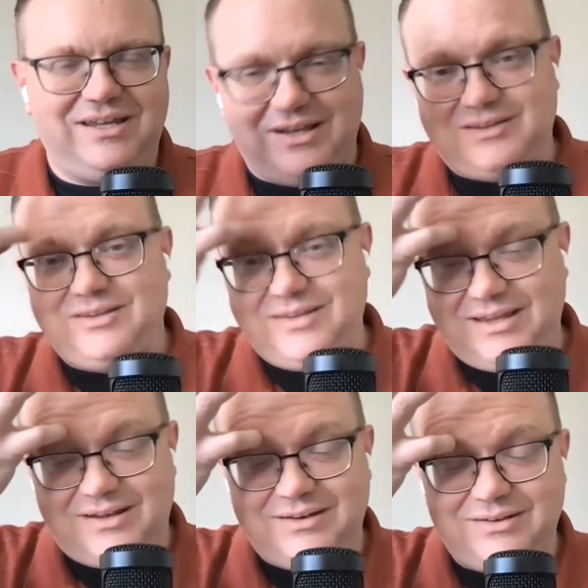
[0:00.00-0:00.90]
in
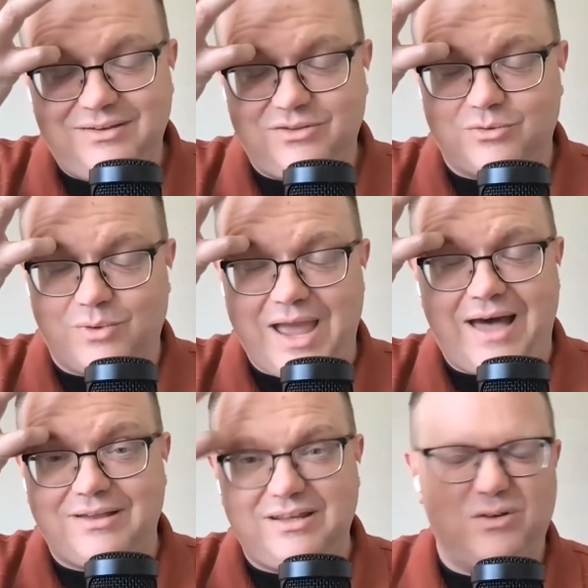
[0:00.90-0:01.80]
in the
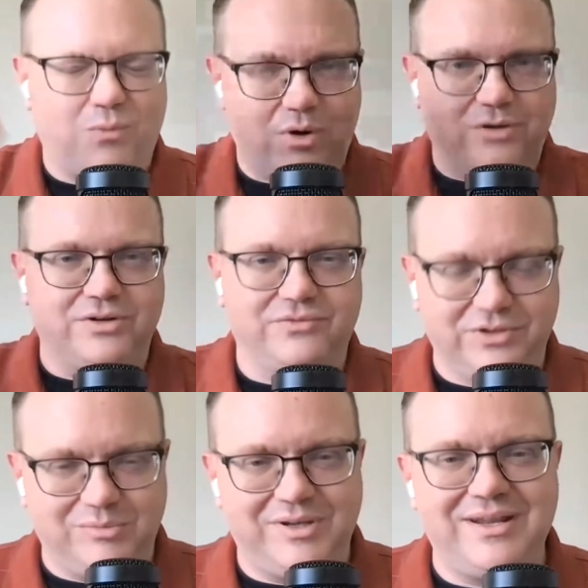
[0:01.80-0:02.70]
reality and world of
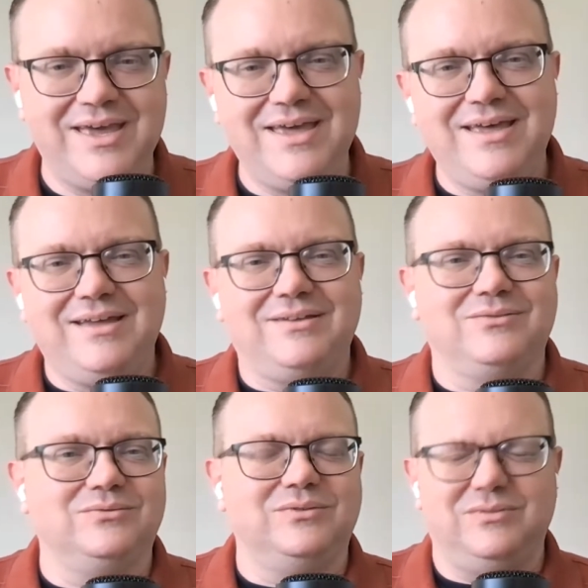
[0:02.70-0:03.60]
Lumon,
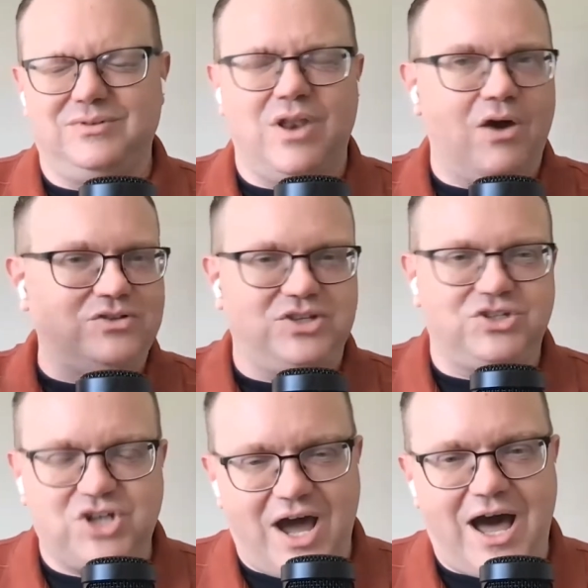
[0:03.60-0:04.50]
knows his
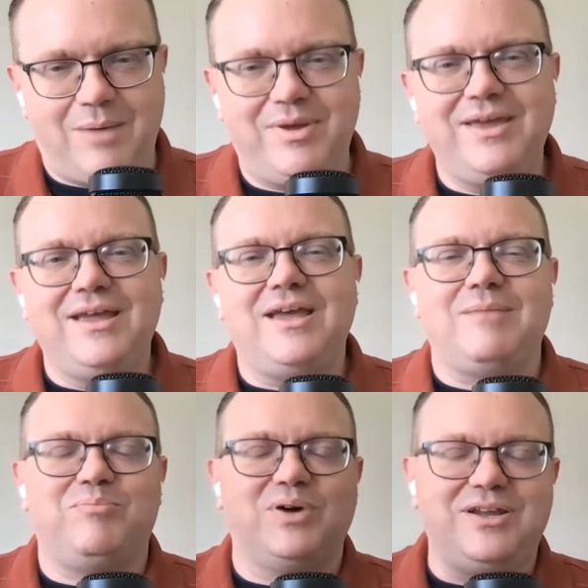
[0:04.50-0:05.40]
job.
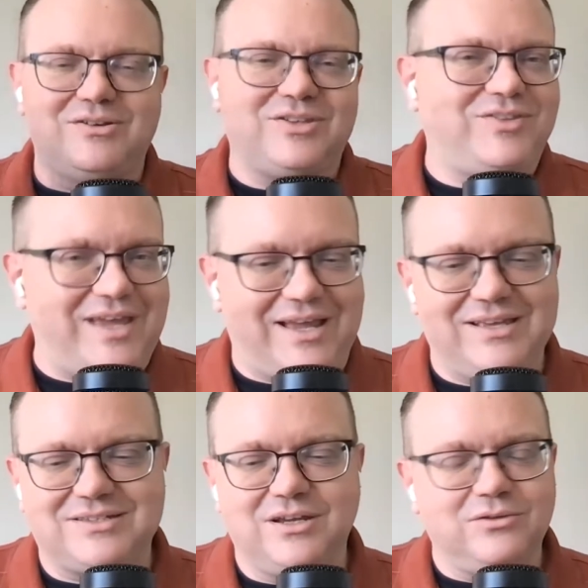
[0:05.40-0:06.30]
But here's the thing:
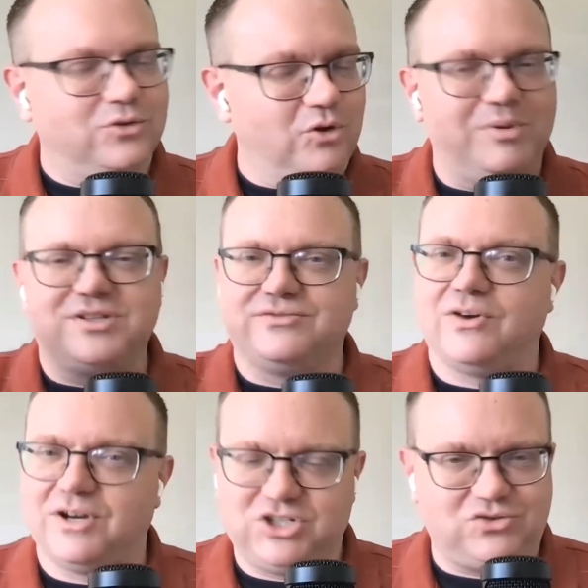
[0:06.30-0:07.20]
is Lumon is a
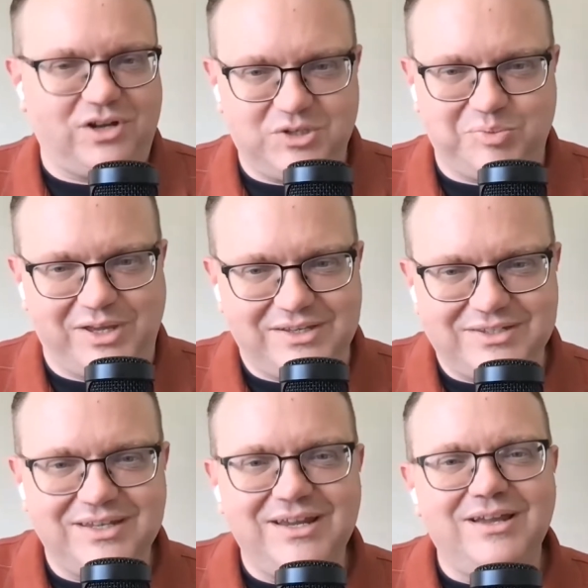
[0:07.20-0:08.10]
very strange
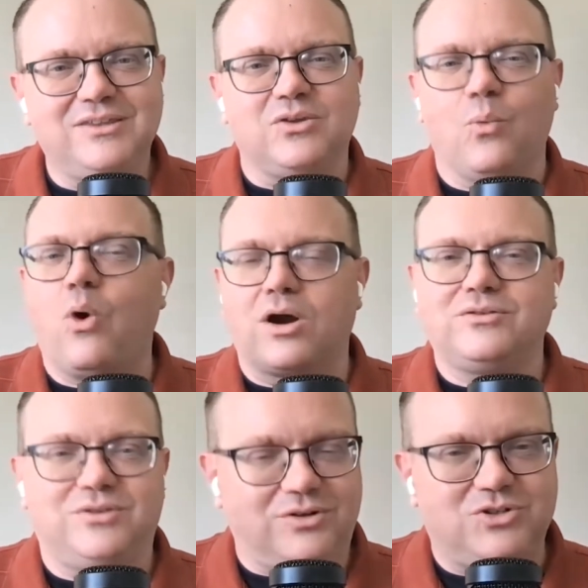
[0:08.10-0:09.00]
place. The work
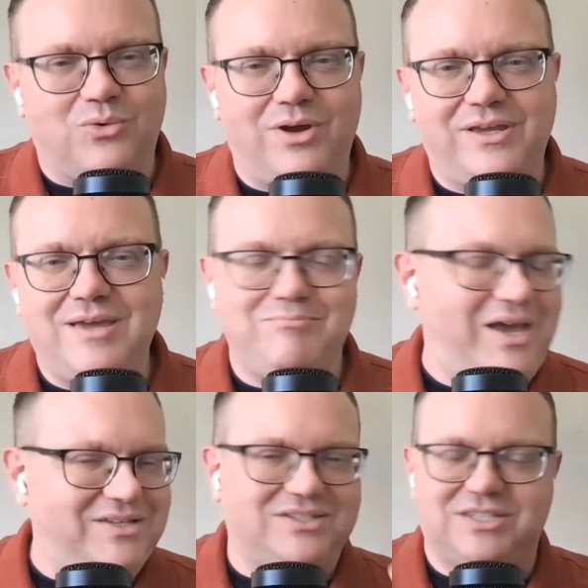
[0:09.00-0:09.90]
that they're doing
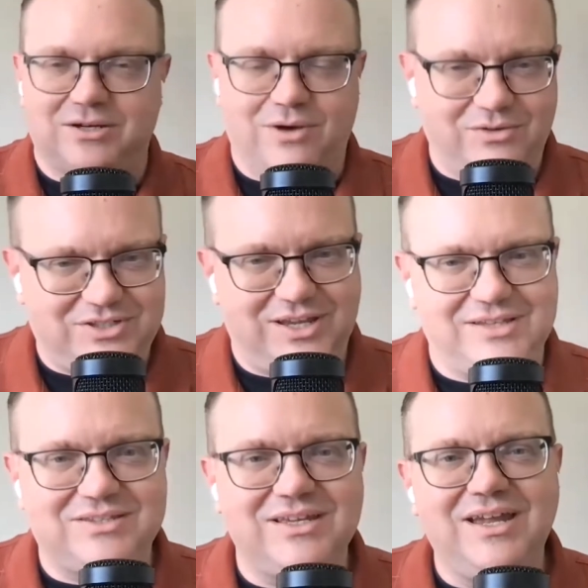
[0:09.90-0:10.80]
makes zero
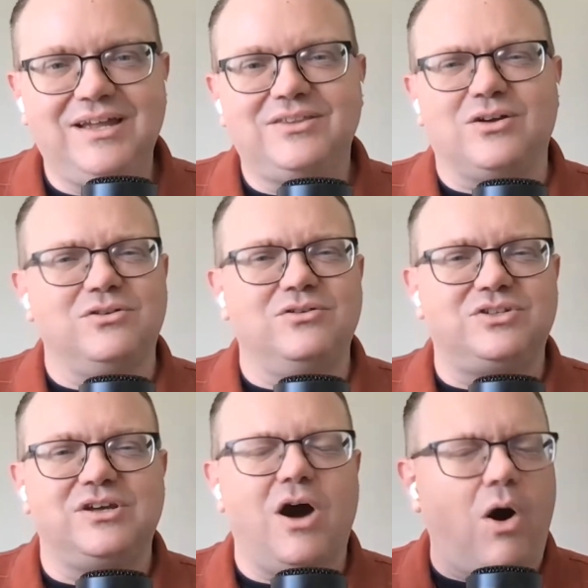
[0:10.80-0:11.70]
sense. They're
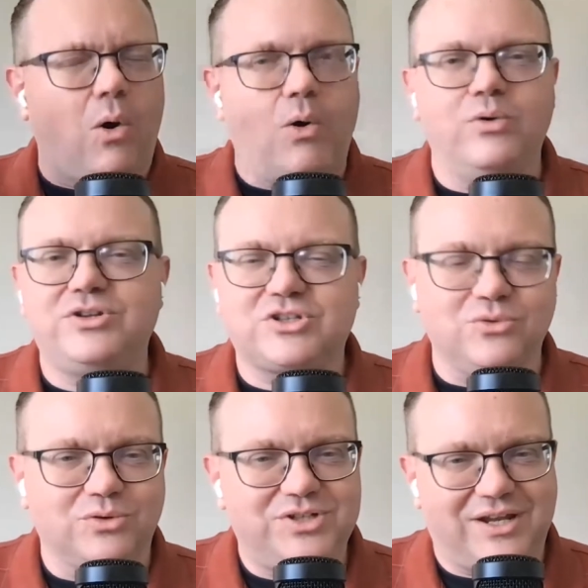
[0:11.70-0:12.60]
using old
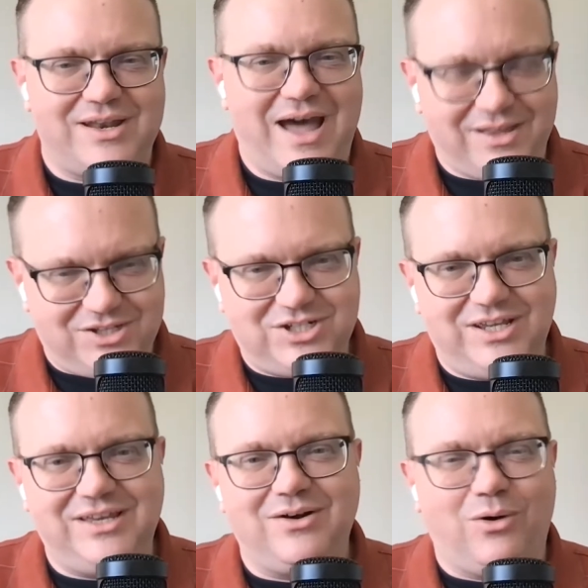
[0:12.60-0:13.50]
school
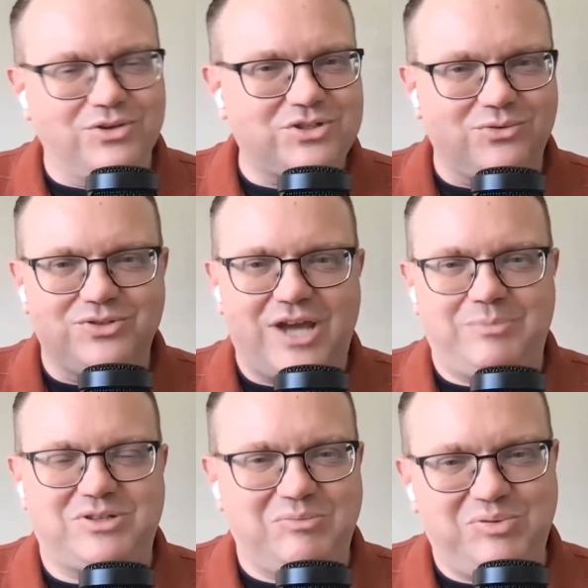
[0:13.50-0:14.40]
technology, old school
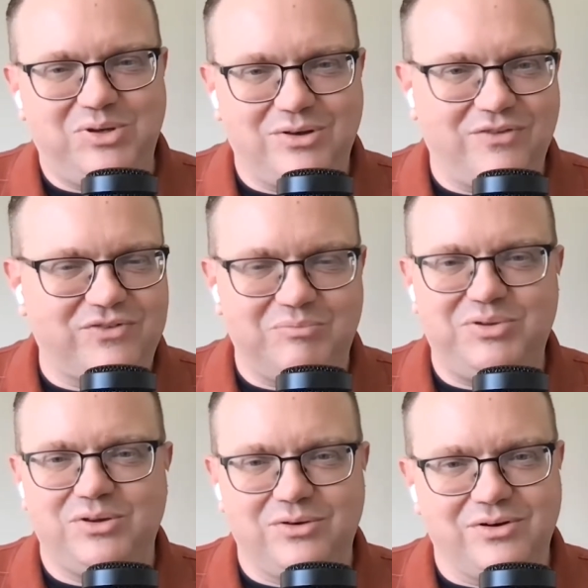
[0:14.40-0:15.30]
types compute of
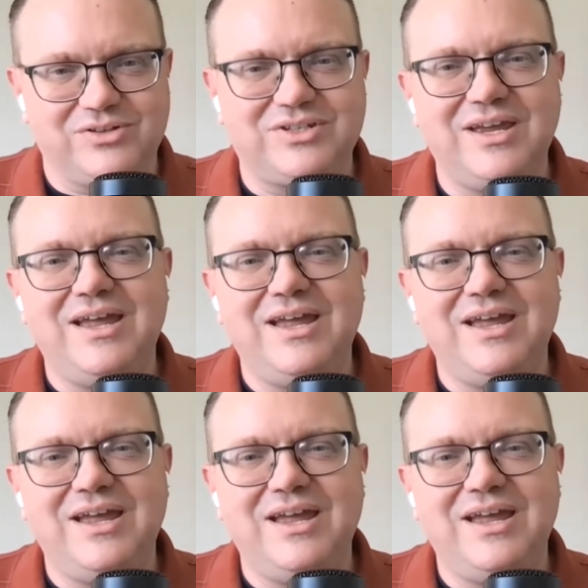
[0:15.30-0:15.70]
computers.